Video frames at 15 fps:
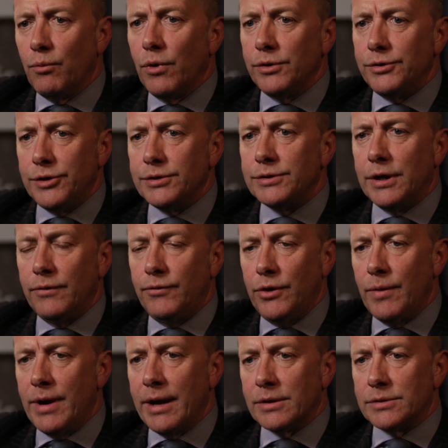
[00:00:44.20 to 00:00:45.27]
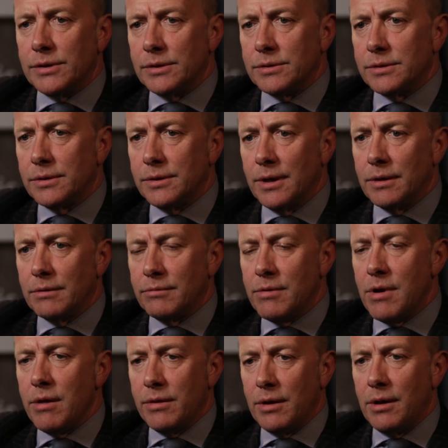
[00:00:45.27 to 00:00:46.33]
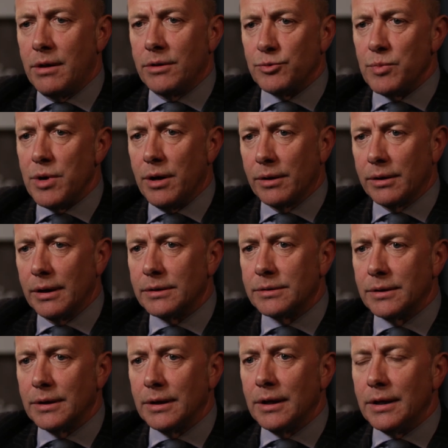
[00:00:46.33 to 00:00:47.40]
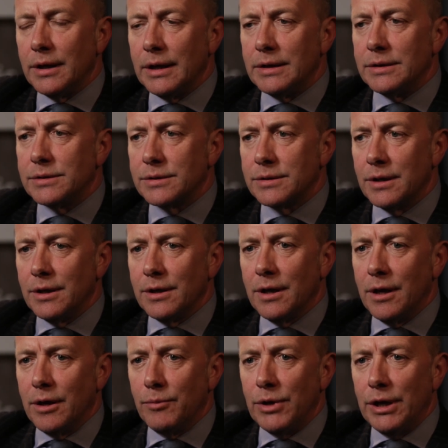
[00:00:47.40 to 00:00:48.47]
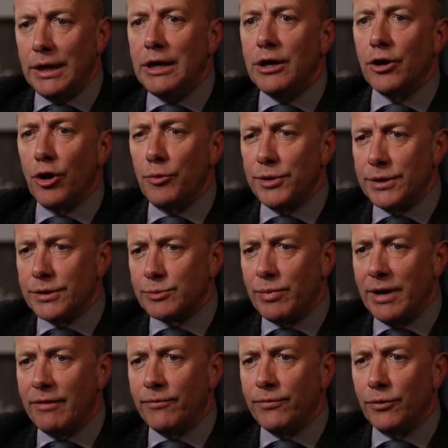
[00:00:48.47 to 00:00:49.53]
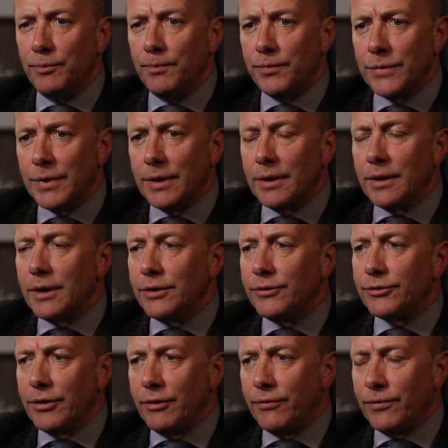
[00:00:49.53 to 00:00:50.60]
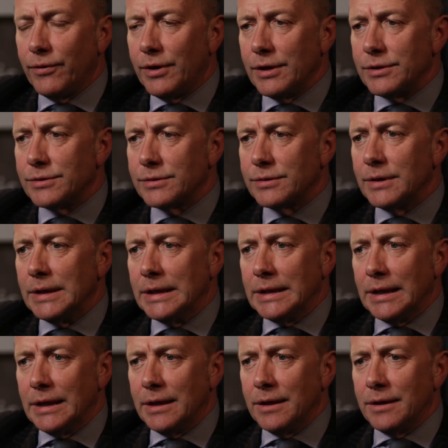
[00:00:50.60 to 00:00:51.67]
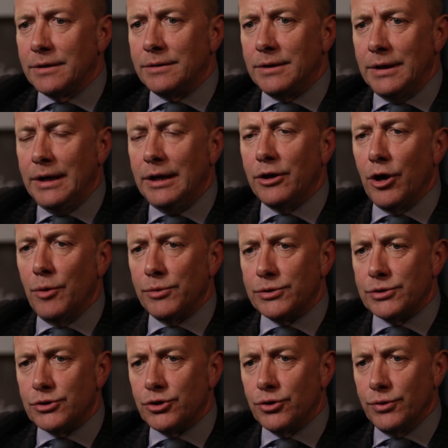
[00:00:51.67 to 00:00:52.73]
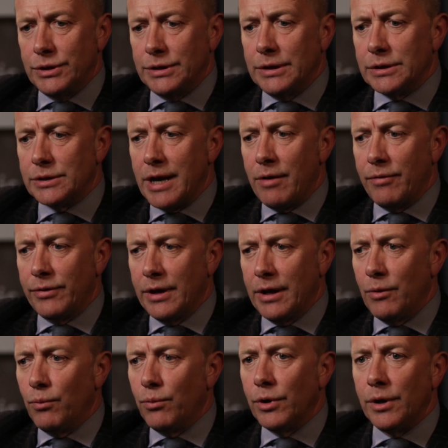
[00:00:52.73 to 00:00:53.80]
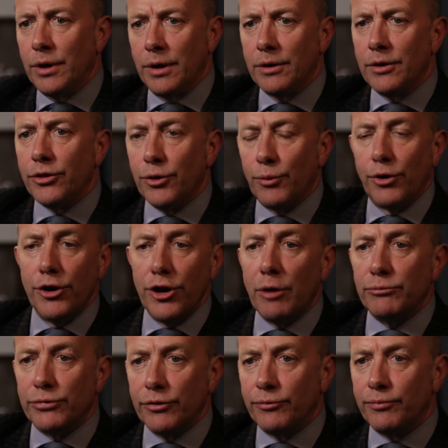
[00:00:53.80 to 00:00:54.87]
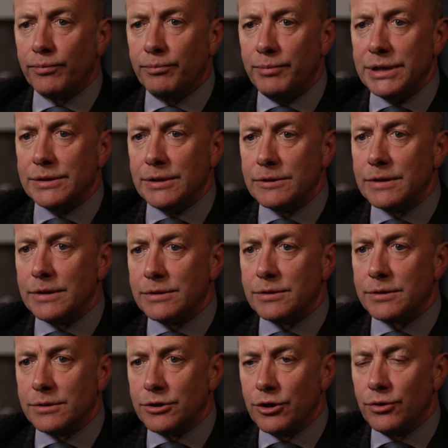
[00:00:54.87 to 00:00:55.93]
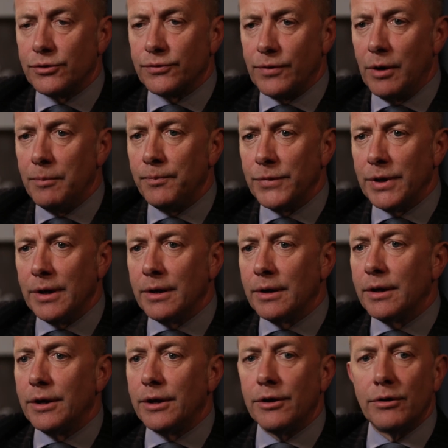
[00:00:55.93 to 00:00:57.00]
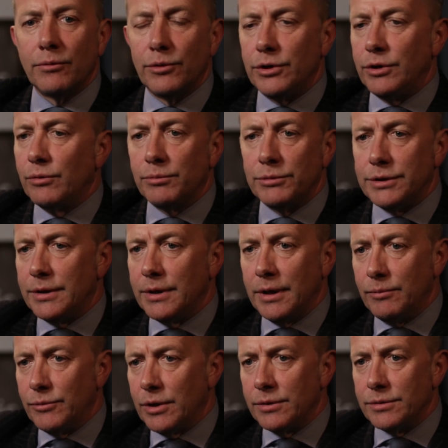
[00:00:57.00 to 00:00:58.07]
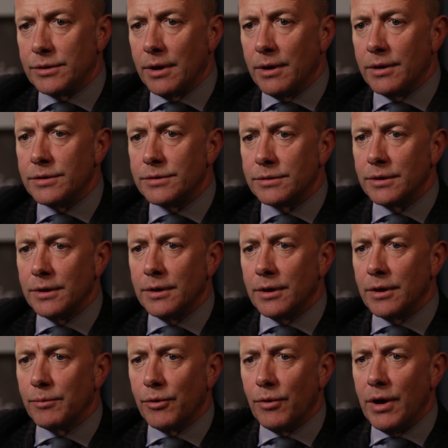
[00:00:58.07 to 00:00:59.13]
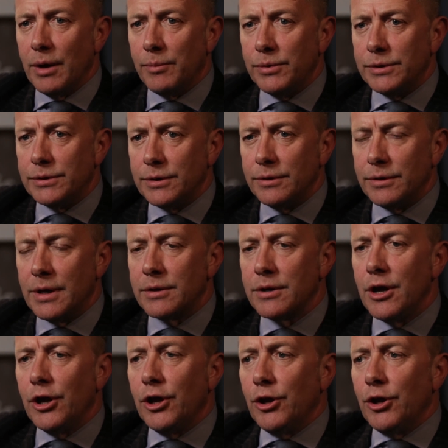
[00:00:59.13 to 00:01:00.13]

What does give you access to that rather large market is an e-commerce platform. And so for us, the e-commerce choices out there were a number of businesses to choose from, and I don't know whether you want me to name those guys. I'm quite happy to do that.